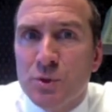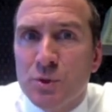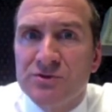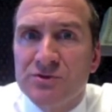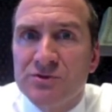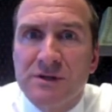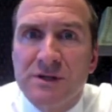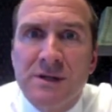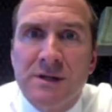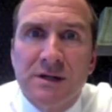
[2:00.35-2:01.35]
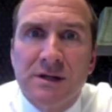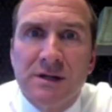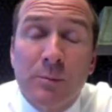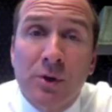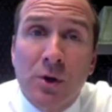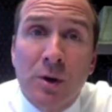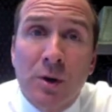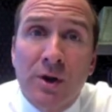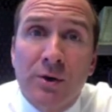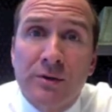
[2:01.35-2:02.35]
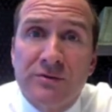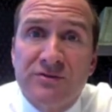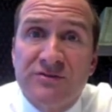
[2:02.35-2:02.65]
which common law marriage is